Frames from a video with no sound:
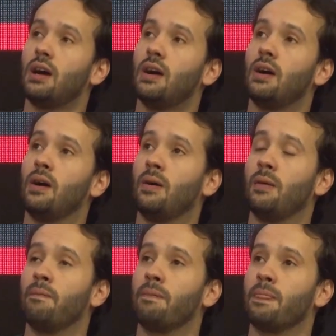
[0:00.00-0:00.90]

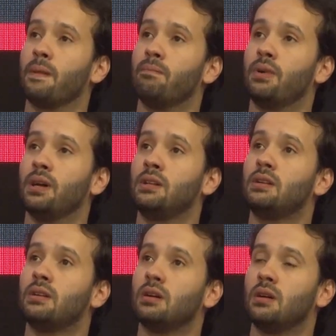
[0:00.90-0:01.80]

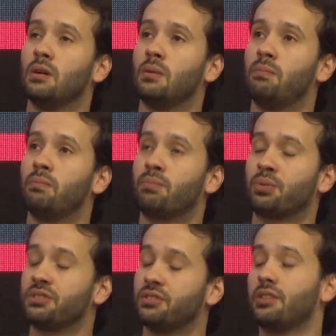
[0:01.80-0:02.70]
but
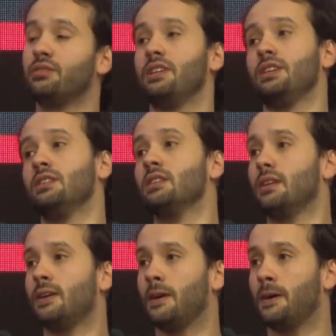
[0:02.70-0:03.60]
preserving
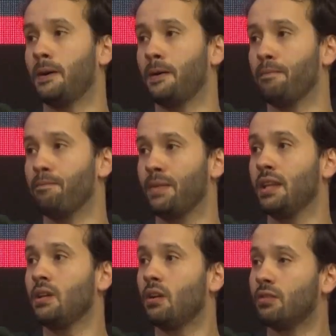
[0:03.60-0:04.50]

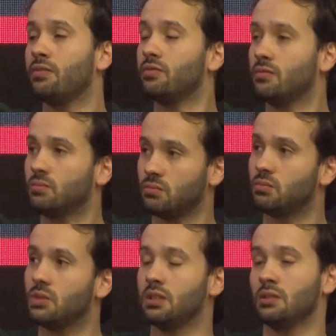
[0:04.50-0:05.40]
many of
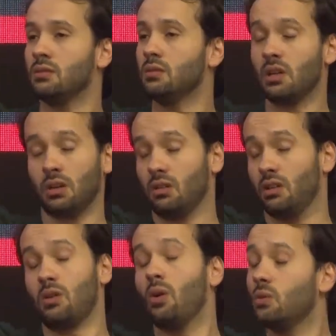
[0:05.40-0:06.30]

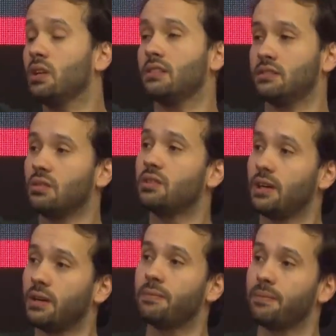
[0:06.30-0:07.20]
the code that is out
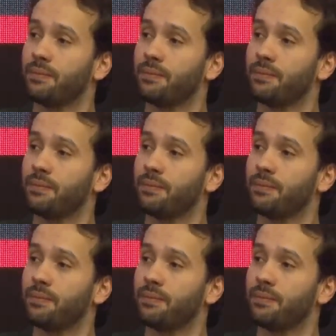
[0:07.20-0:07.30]
there.